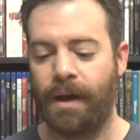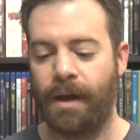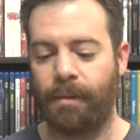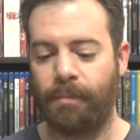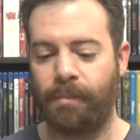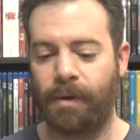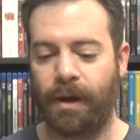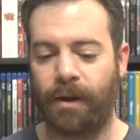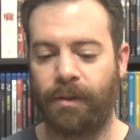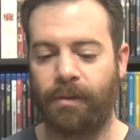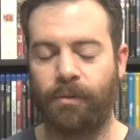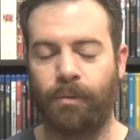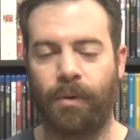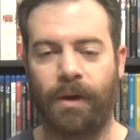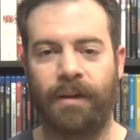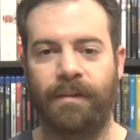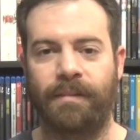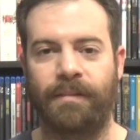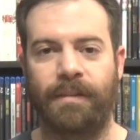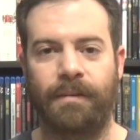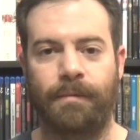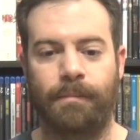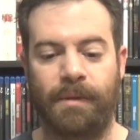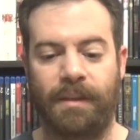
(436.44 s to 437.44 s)
But otherwise,
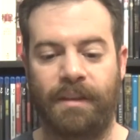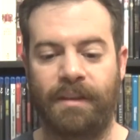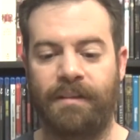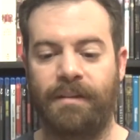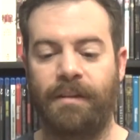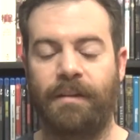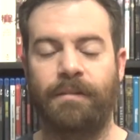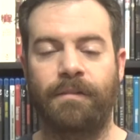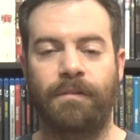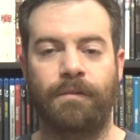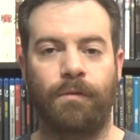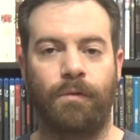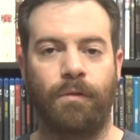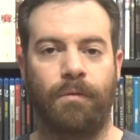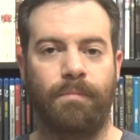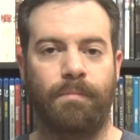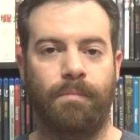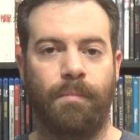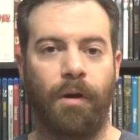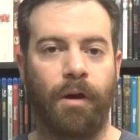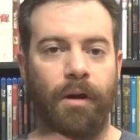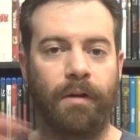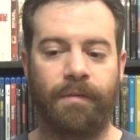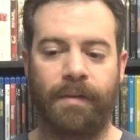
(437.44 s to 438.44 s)
the, I mean, the discs look
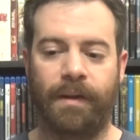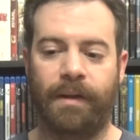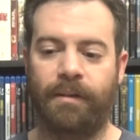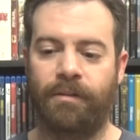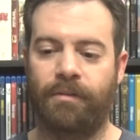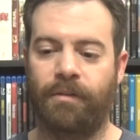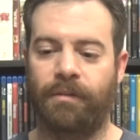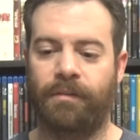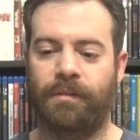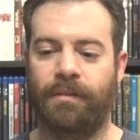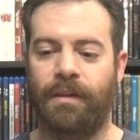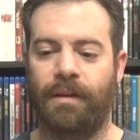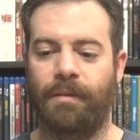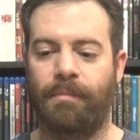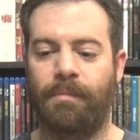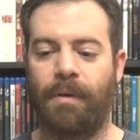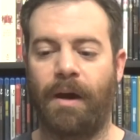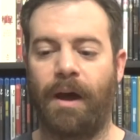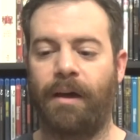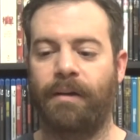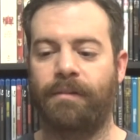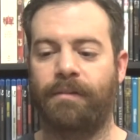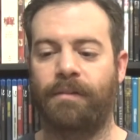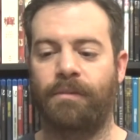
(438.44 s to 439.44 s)
perfect. Just the
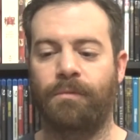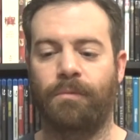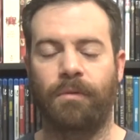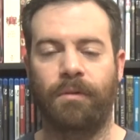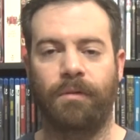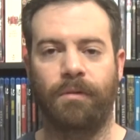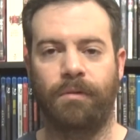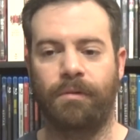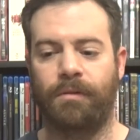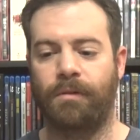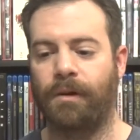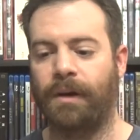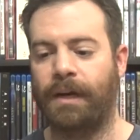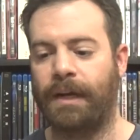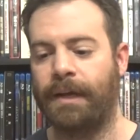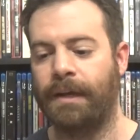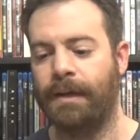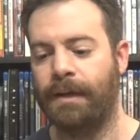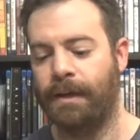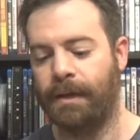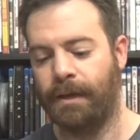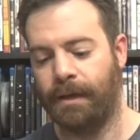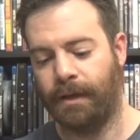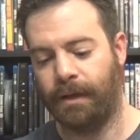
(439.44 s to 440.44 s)
boxes were a little dirty,
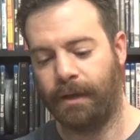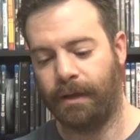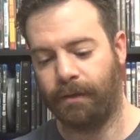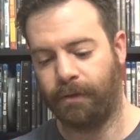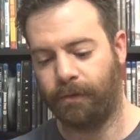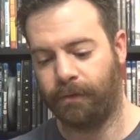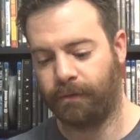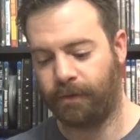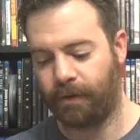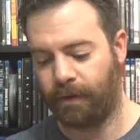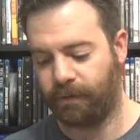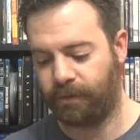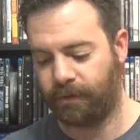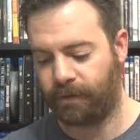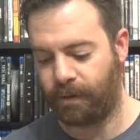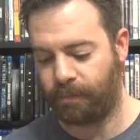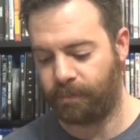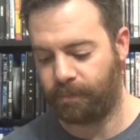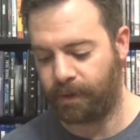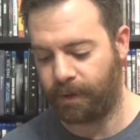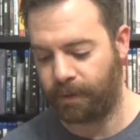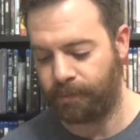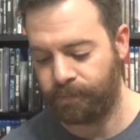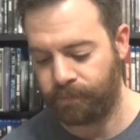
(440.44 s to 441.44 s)
a little scuffed up.
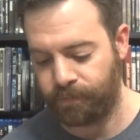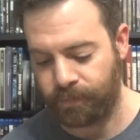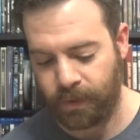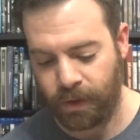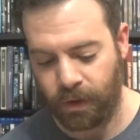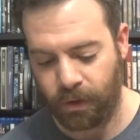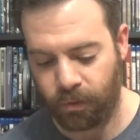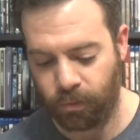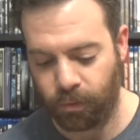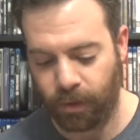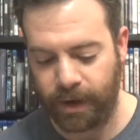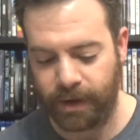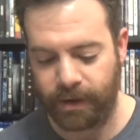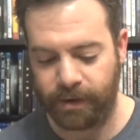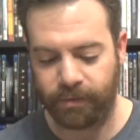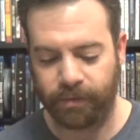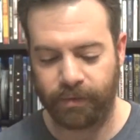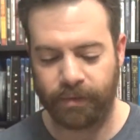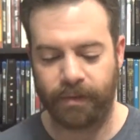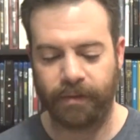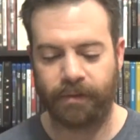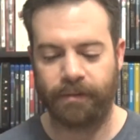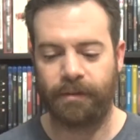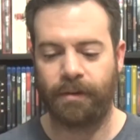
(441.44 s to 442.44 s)
But great
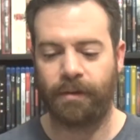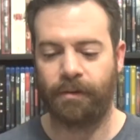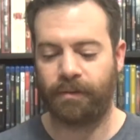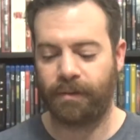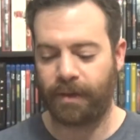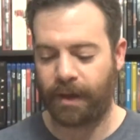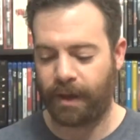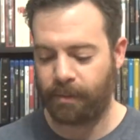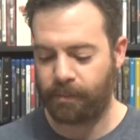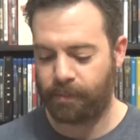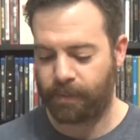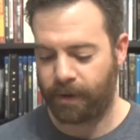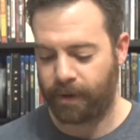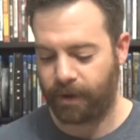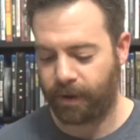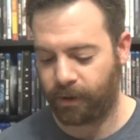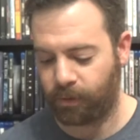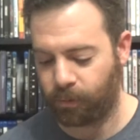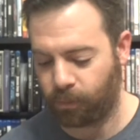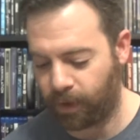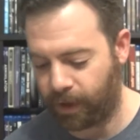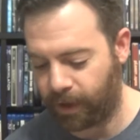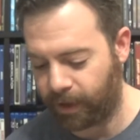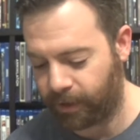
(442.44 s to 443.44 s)
from this you know time
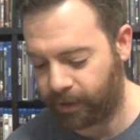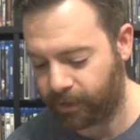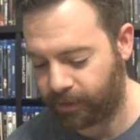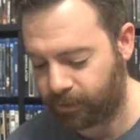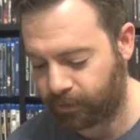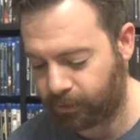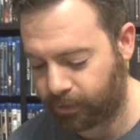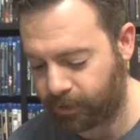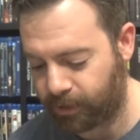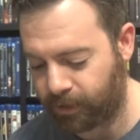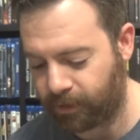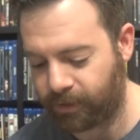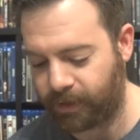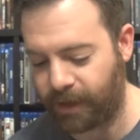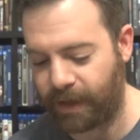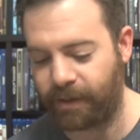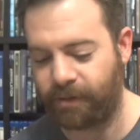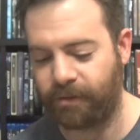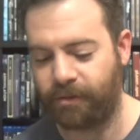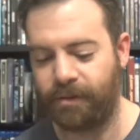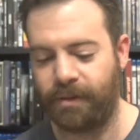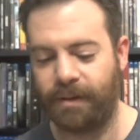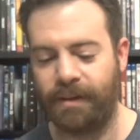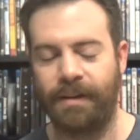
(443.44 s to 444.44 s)
period where, including you know, the
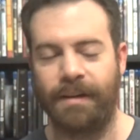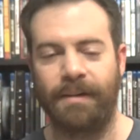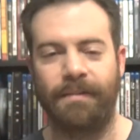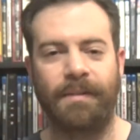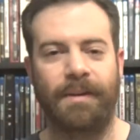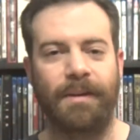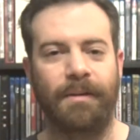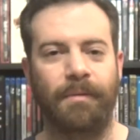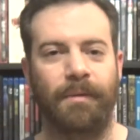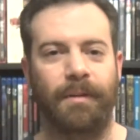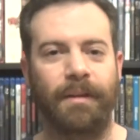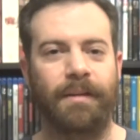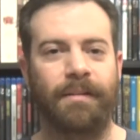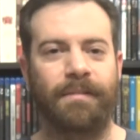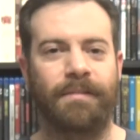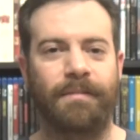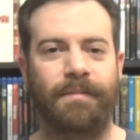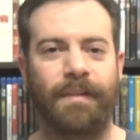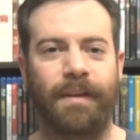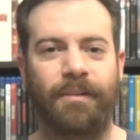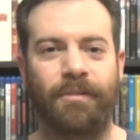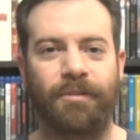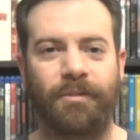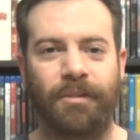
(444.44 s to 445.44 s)
HD DVD release
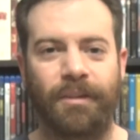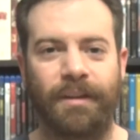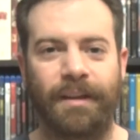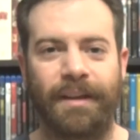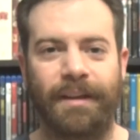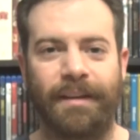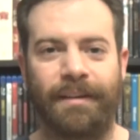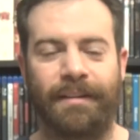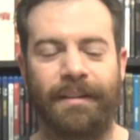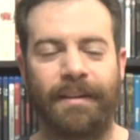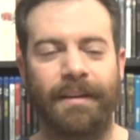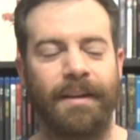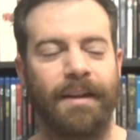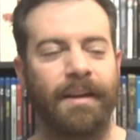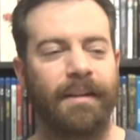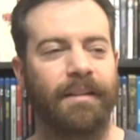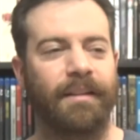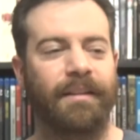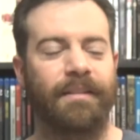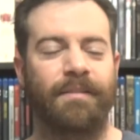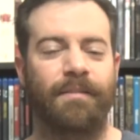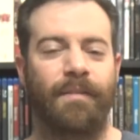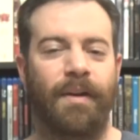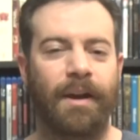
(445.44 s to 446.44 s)
eventually and the
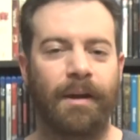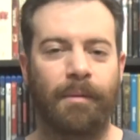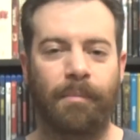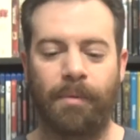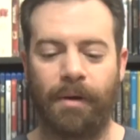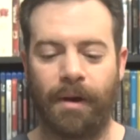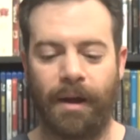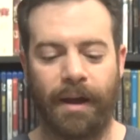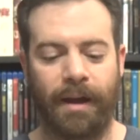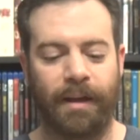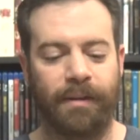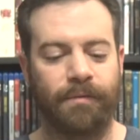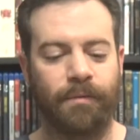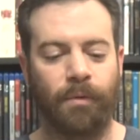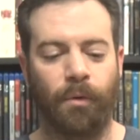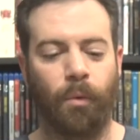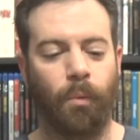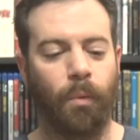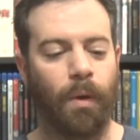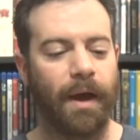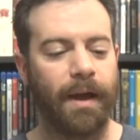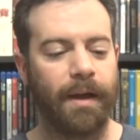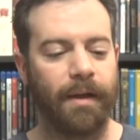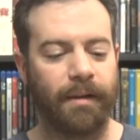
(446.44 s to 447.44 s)
things of Enterprise, for a
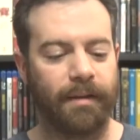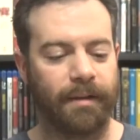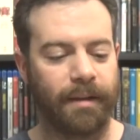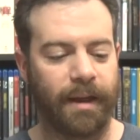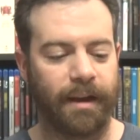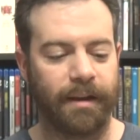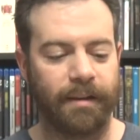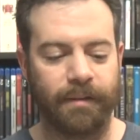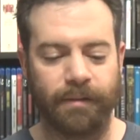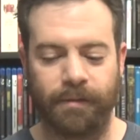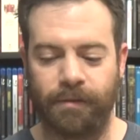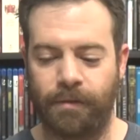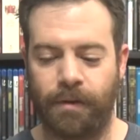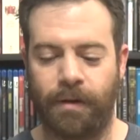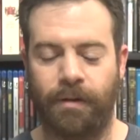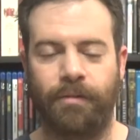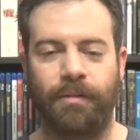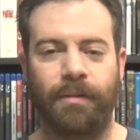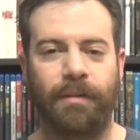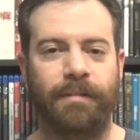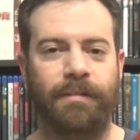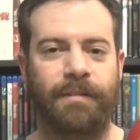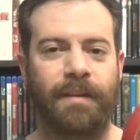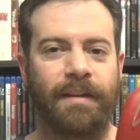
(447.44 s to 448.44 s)
while a lot of these Star
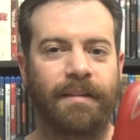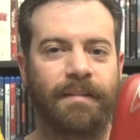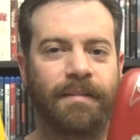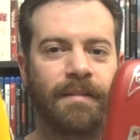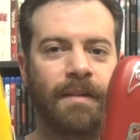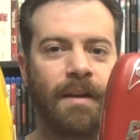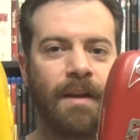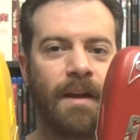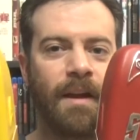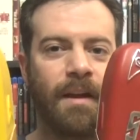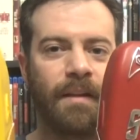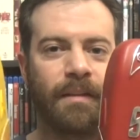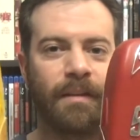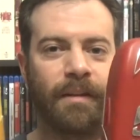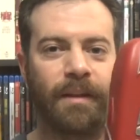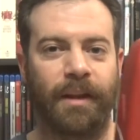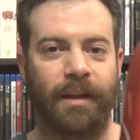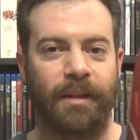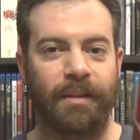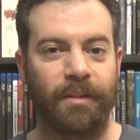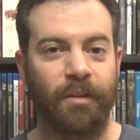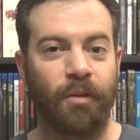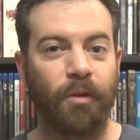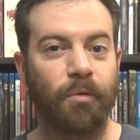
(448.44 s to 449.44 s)
Trek sets they like
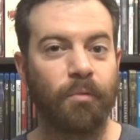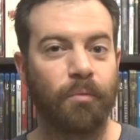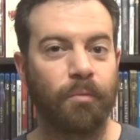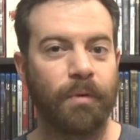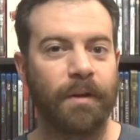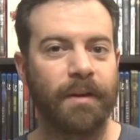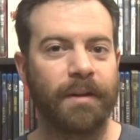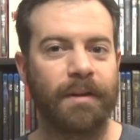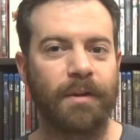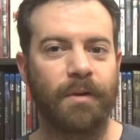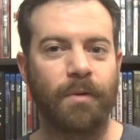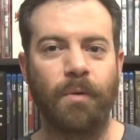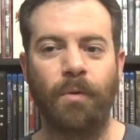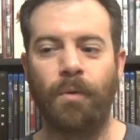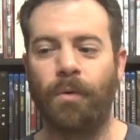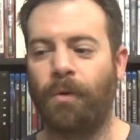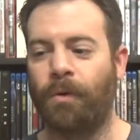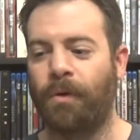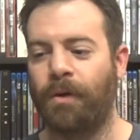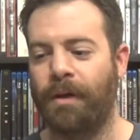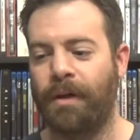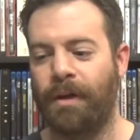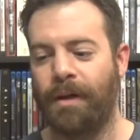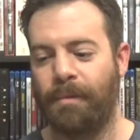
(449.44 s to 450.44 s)
look really
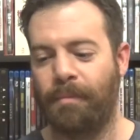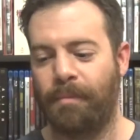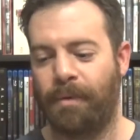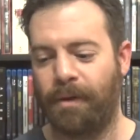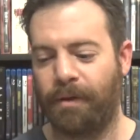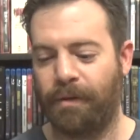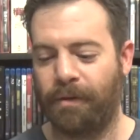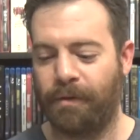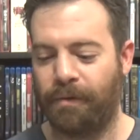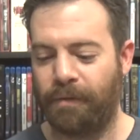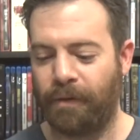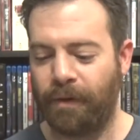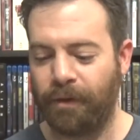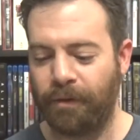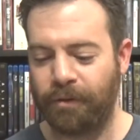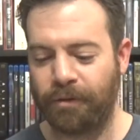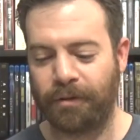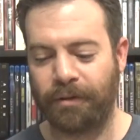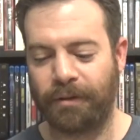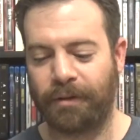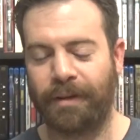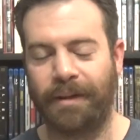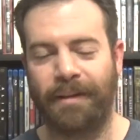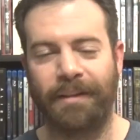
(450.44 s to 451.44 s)
cool, but
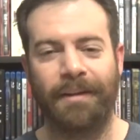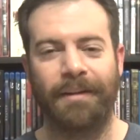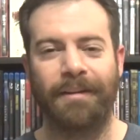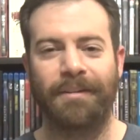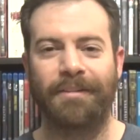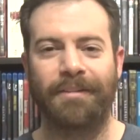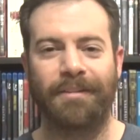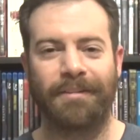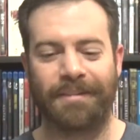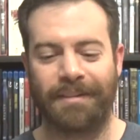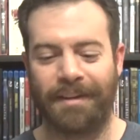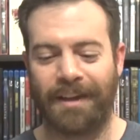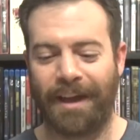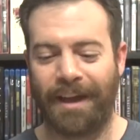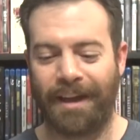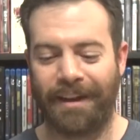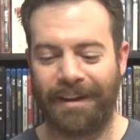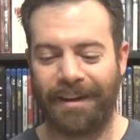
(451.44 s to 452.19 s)
functionally they're just not